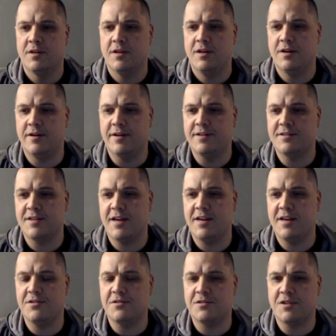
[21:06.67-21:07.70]
Alright, so that
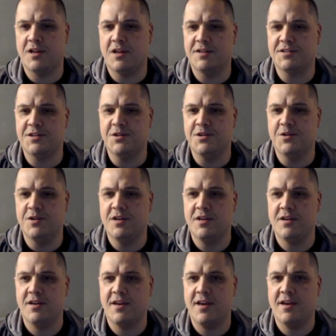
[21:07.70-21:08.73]
Eagle Claw is
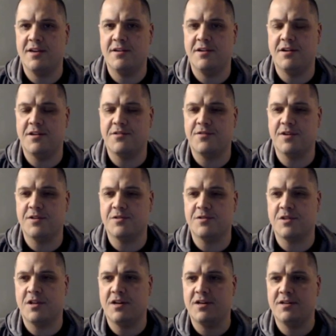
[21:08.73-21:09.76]
annoying again. Another Eagle
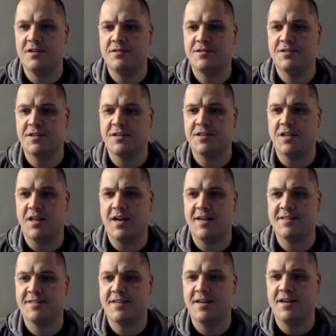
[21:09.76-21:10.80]
Claw, just like the
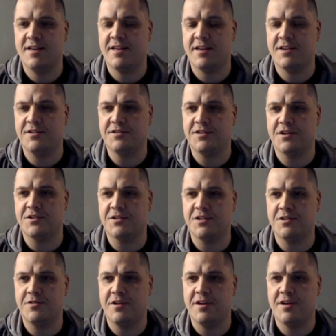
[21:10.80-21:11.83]
last guy. That kills the
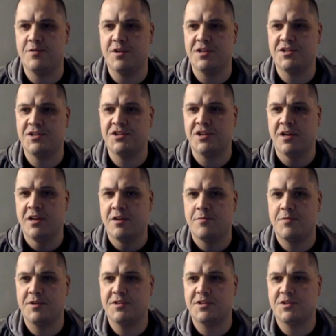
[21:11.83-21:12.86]
artillery, which
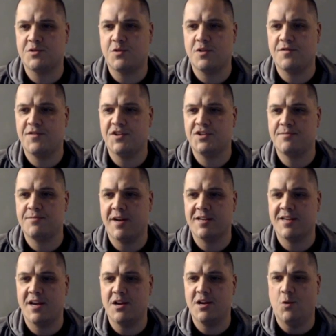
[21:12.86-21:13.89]
brings the swordfish back
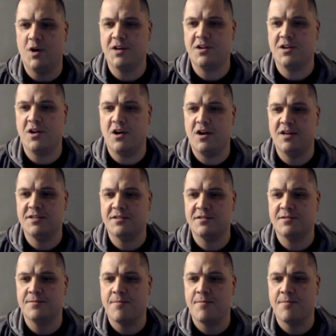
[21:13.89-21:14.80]
down to 1 cost.